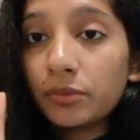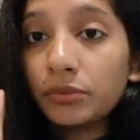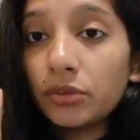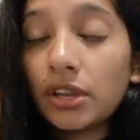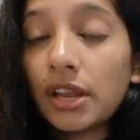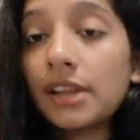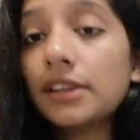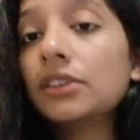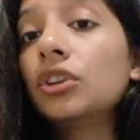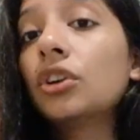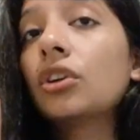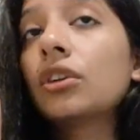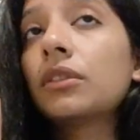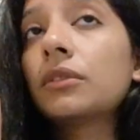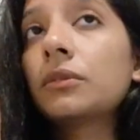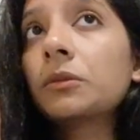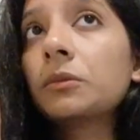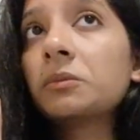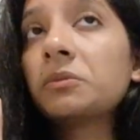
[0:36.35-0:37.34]
and your
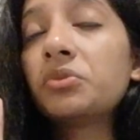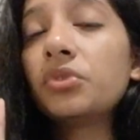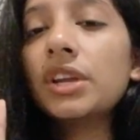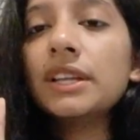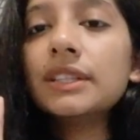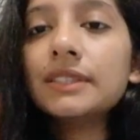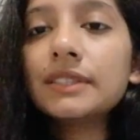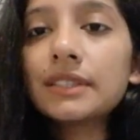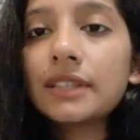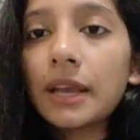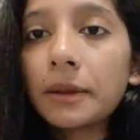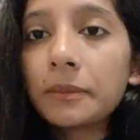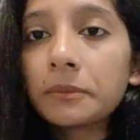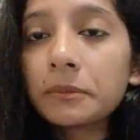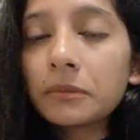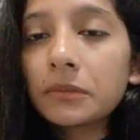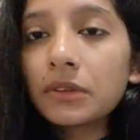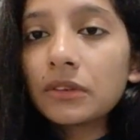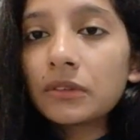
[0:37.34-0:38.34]
brain stem,
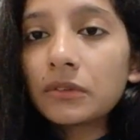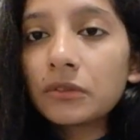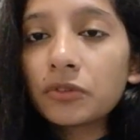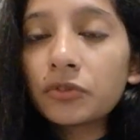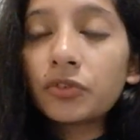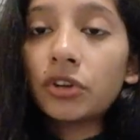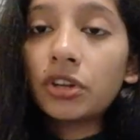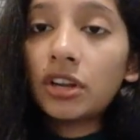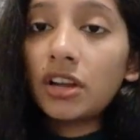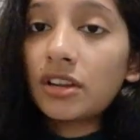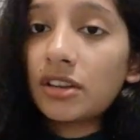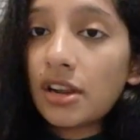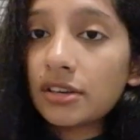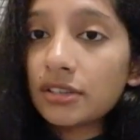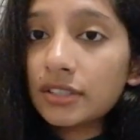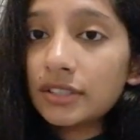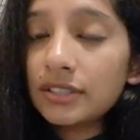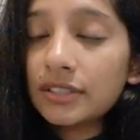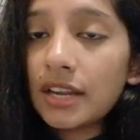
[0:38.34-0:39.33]
for our
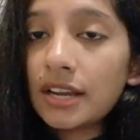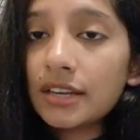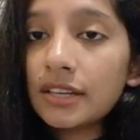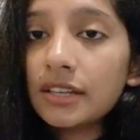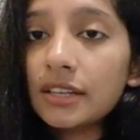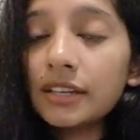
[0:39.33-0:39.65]
understanding,